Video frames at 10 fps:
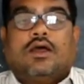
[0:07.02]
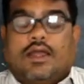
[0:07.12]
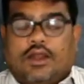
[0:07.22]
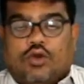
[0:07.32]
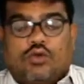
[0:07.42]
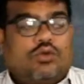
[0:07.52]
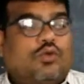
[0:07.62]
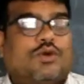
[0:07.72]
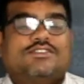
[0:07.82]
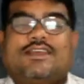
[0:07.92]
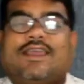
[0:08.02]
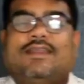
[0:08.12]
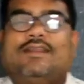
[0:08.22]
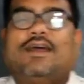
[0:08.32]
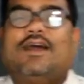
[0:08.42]
Hello, once
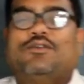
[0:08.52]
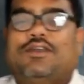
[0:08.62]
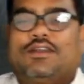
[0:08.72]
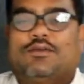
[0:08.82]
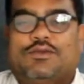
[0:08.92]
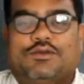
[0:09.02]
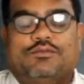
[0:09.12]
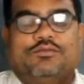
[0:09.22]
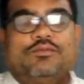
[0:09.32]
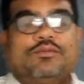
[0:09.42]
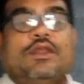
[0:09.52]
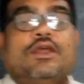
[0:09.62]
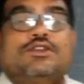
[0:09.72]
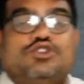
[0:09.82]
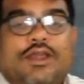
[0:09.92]
again I welcome you.
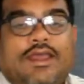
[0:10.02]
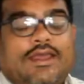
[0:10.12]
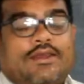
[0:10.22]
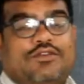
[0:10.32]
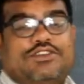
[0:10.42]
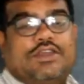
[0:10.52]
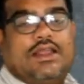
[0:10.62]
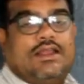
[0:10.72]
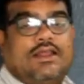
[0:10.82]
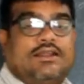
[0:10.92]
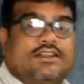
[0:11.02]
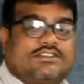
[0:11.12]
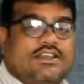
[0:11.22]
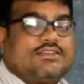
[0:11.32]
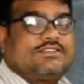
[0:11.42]
Today we shall
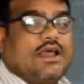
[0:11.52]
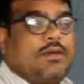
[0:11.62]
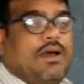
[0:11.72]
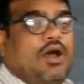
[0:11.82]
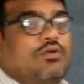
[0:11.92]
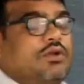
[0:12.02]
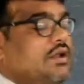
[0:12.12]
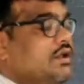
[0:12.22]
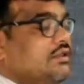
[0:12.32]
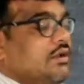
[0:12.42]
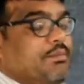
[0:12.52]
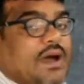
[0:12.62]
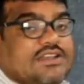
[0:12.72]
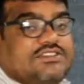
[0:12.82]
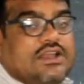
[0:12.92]
discuss about the
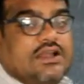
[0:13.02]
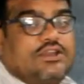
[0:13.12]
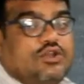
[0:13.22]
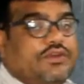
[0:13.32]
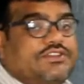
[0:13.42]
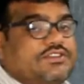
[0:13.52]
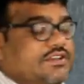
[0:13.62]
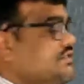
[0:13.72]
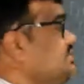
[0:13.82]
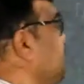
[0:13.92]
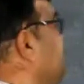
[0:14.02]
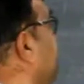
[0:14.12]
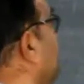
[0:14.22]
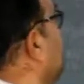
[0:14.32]
past continuous tense.